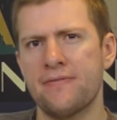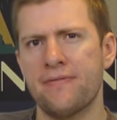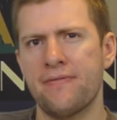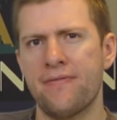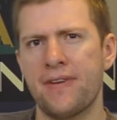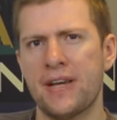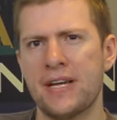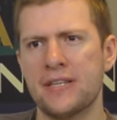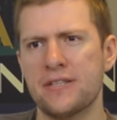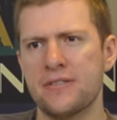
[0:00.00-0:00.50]

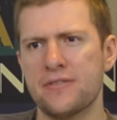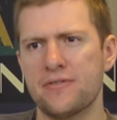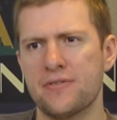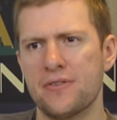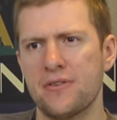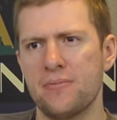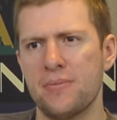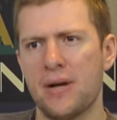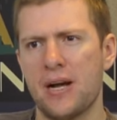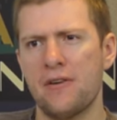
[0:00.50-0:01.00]
things
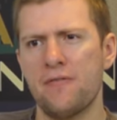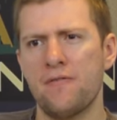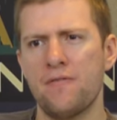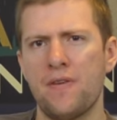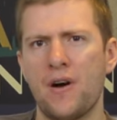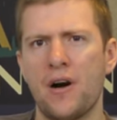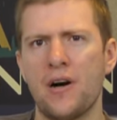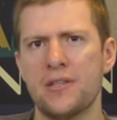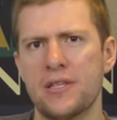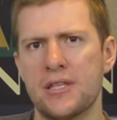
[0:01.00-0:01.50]
from? How
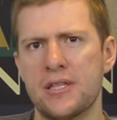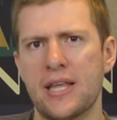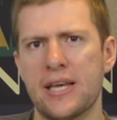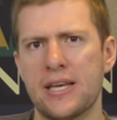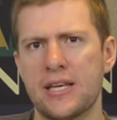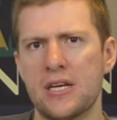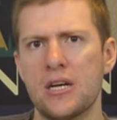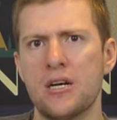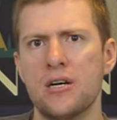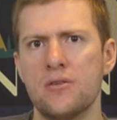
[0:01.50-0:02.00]
far did they
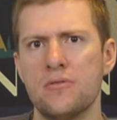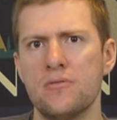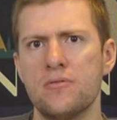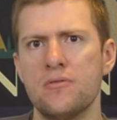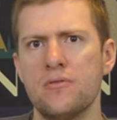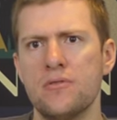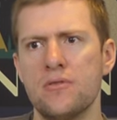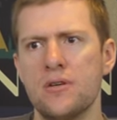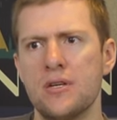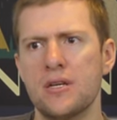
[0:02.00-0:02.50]
go?
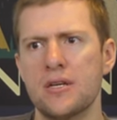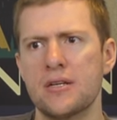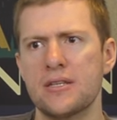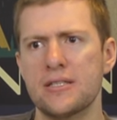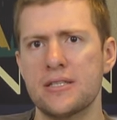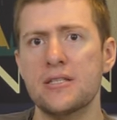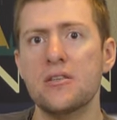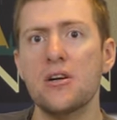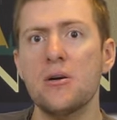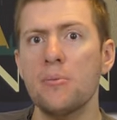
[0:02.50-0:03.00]
Because
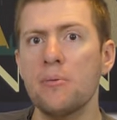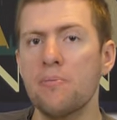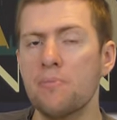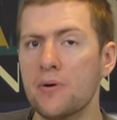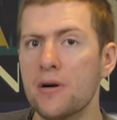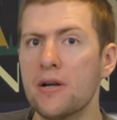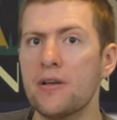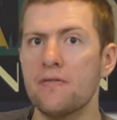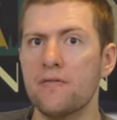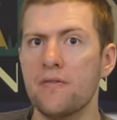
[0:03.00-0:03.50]
it's got to be
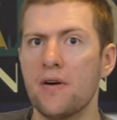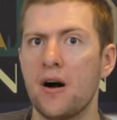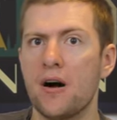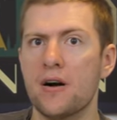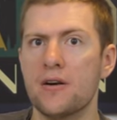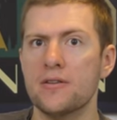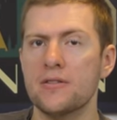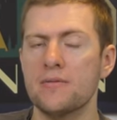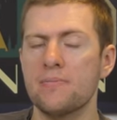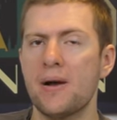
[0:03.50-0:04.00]
pretty far,
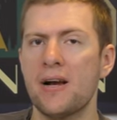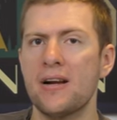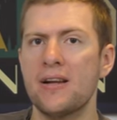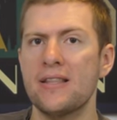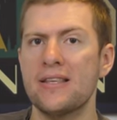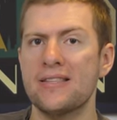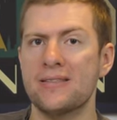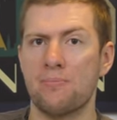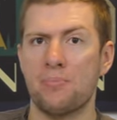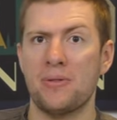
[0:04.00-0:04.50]
because apparently
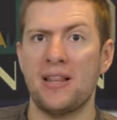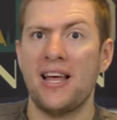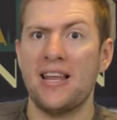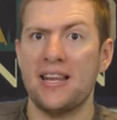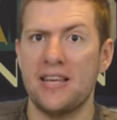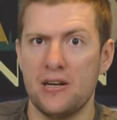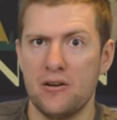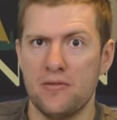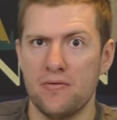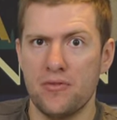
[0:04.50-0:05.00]
there's a
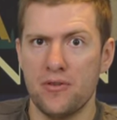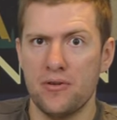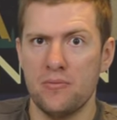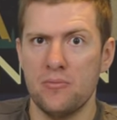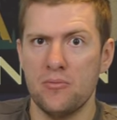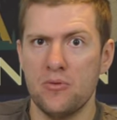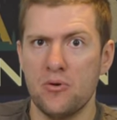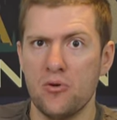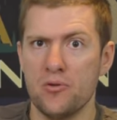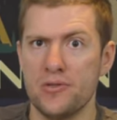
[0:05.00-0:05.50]
planet of
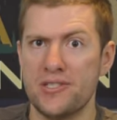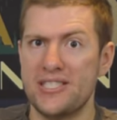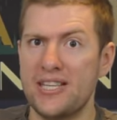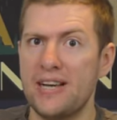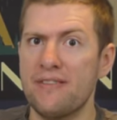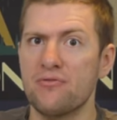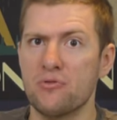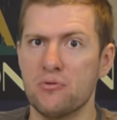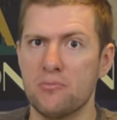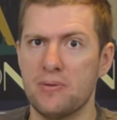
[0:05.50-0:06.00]
them, or
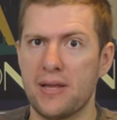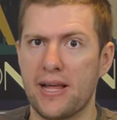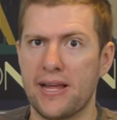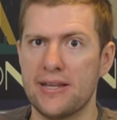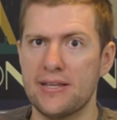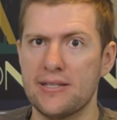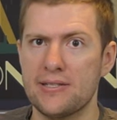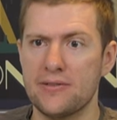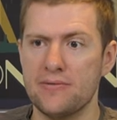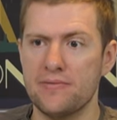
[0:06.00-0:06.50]
several
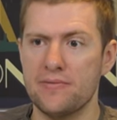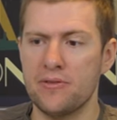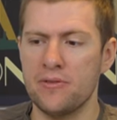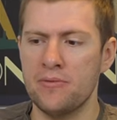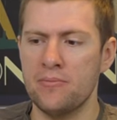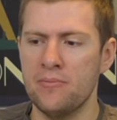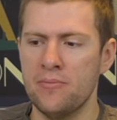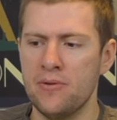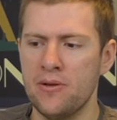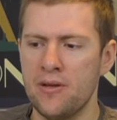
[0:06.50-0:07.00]
planets of
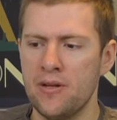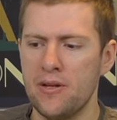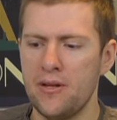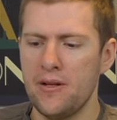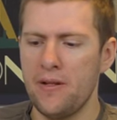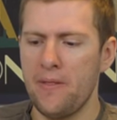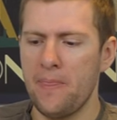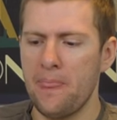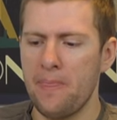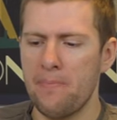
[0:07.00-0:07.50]
them.
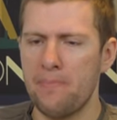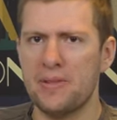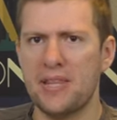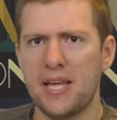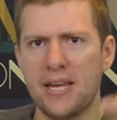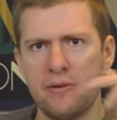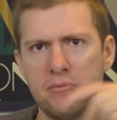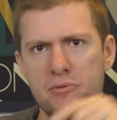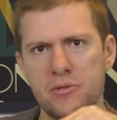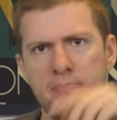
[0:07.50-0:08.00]
But
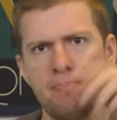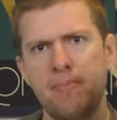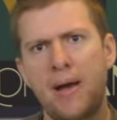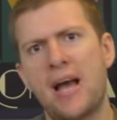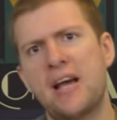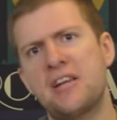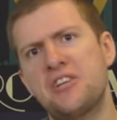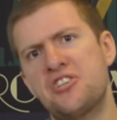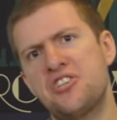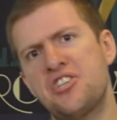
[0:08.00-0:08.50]
then it was a
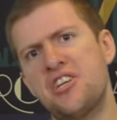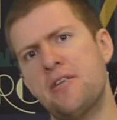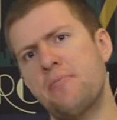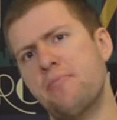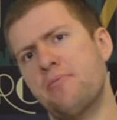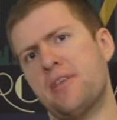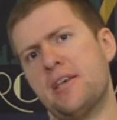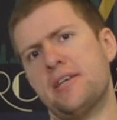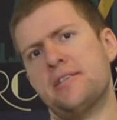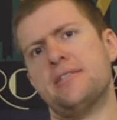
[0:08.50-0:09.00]
manned ship
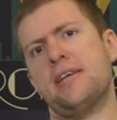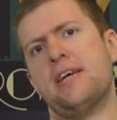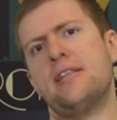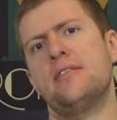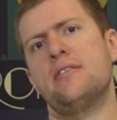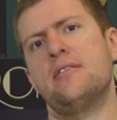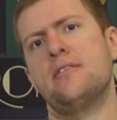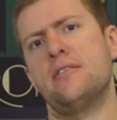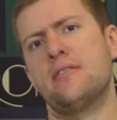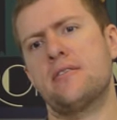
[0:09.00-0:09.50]
they sent,
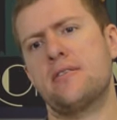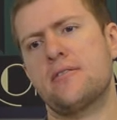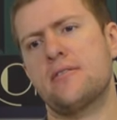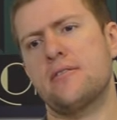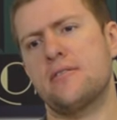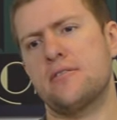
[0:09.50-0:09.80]
because